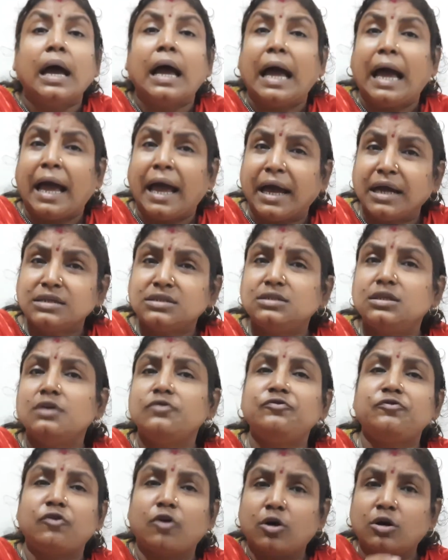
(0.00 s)
As the
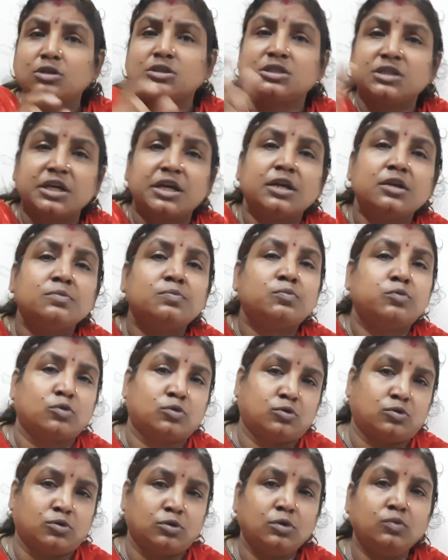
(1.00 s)
for sale
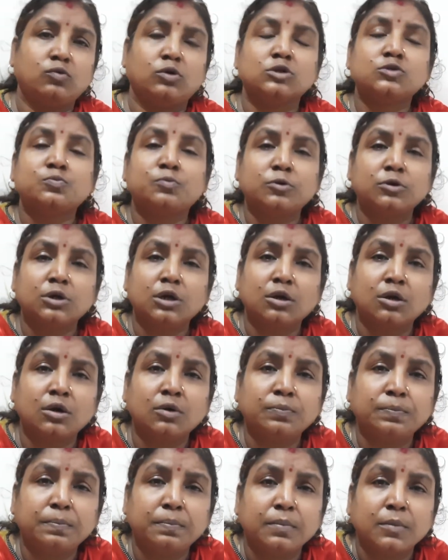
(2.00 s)
board was put
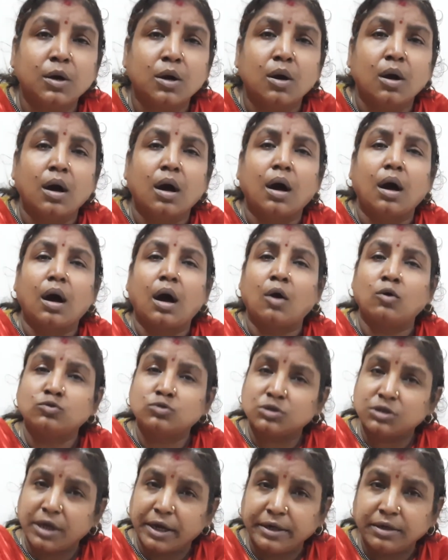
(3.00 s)
up
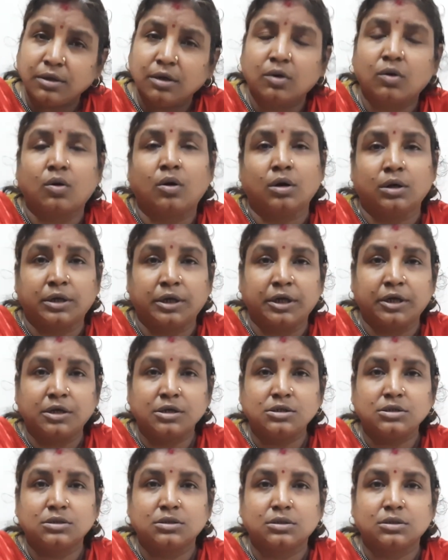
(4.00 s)
outside the cottage,